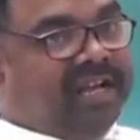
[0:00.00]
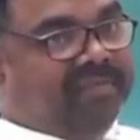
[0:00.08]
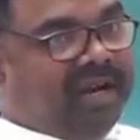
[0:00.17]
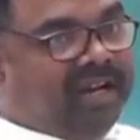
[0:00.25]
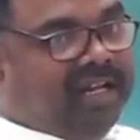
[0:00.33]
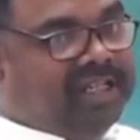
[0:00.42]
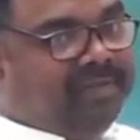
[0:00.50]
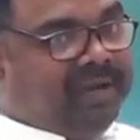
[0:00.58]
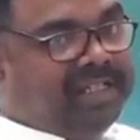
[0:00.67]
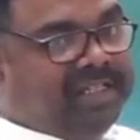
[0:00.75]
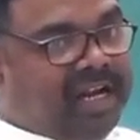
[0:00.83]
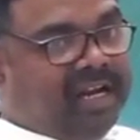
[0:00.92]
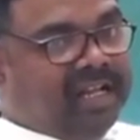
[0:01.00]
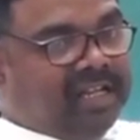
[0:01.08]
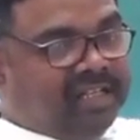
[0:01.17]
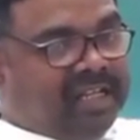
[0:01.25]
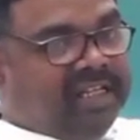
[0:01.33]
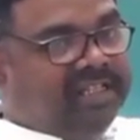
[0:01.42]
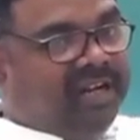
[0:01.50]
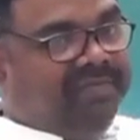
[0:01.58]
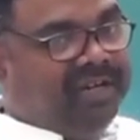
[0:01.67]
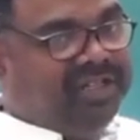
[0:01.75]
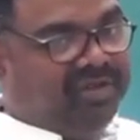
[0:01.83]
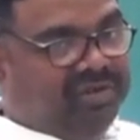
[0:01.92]
metal is placed in zinc
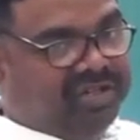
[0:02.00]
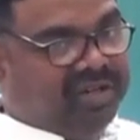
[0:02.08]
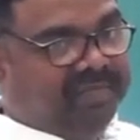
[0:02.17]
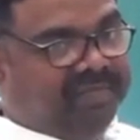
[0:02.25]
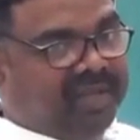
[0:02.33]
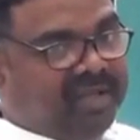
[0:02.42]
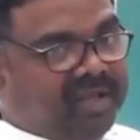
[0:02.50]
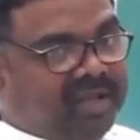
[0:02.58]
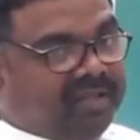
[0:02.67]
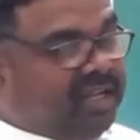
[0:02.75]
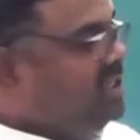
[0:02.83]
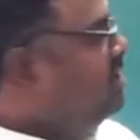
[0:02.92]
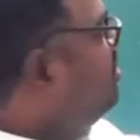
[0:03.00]
sulfate solution, there is a